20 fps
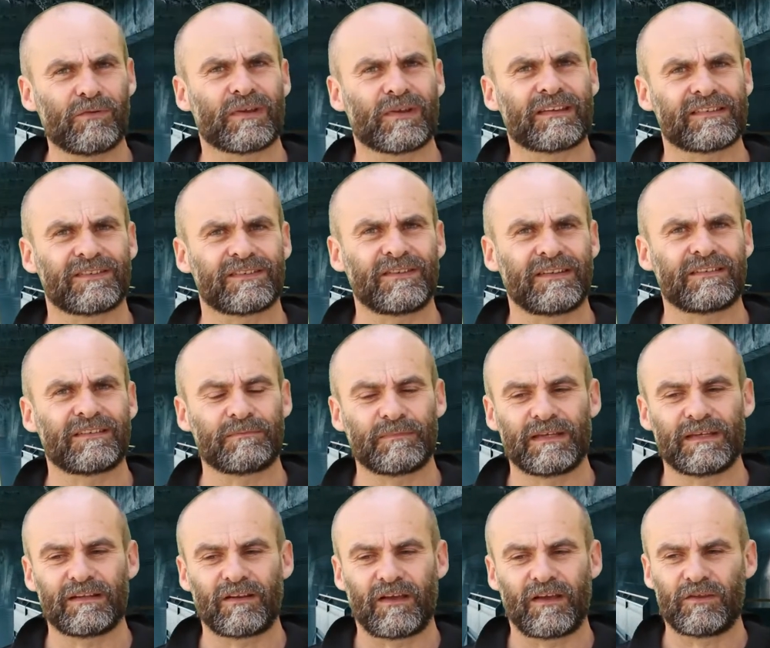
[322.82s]
Gear Solid to
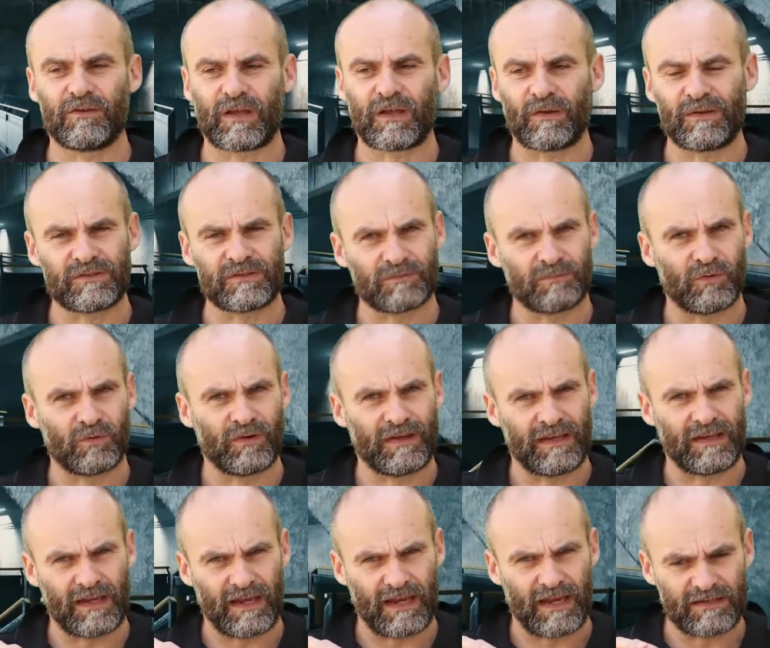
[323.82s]
me, like you're going to more
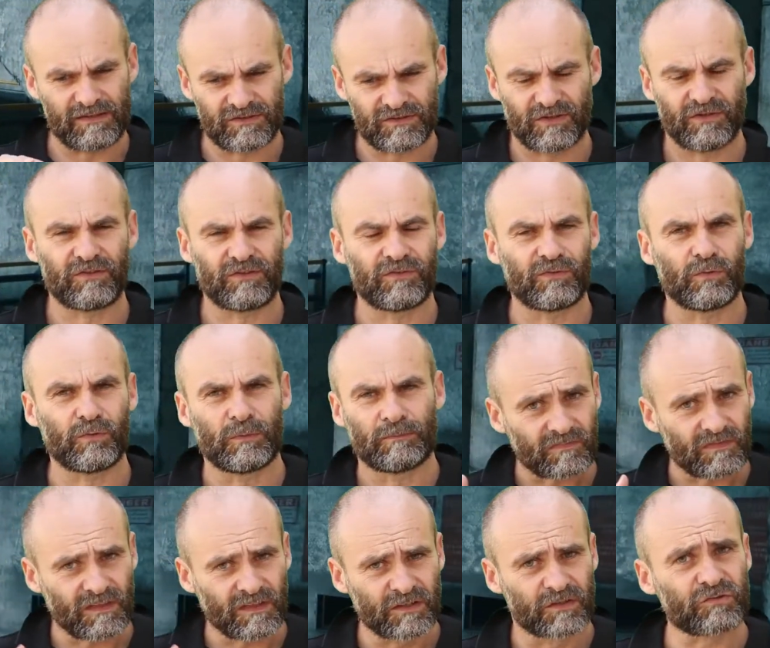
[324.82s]
internal
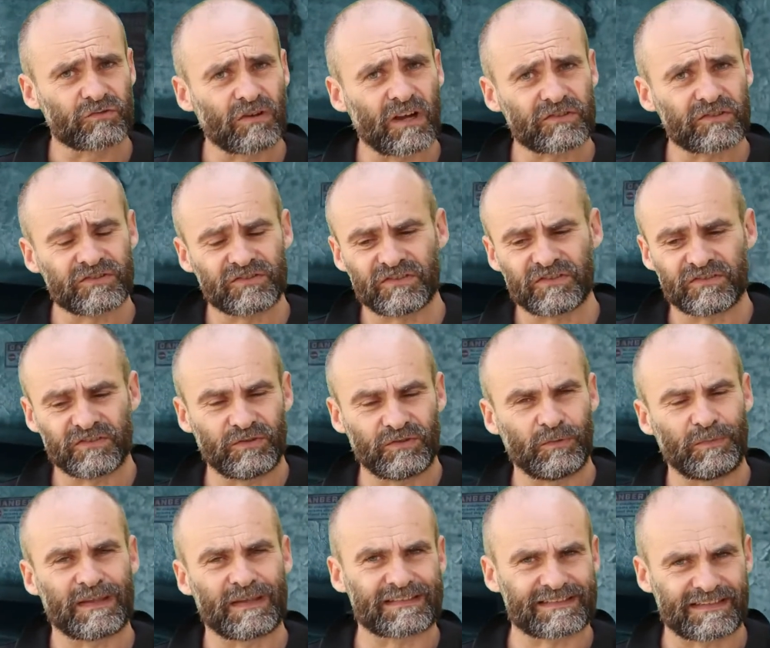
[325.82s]
structures and do a
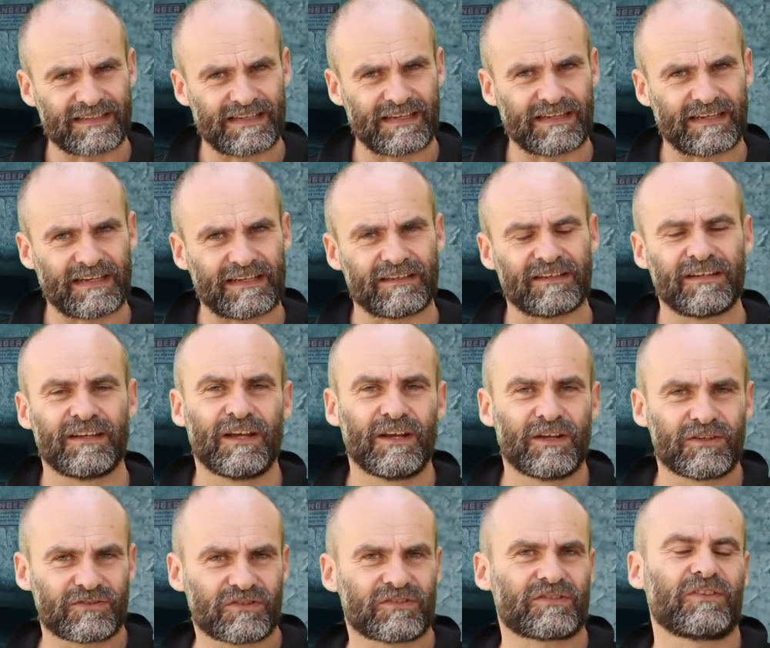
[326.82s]
bit of sneaking,
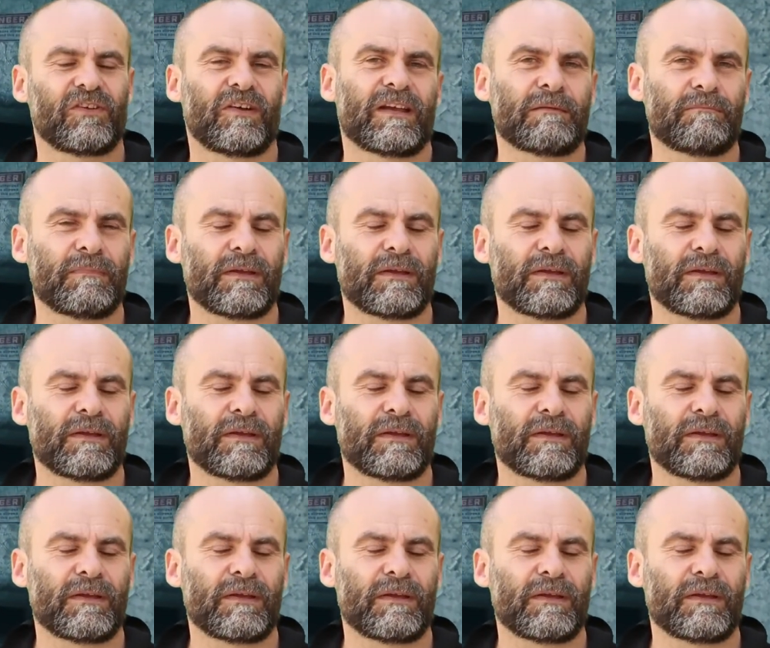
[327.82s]
just like in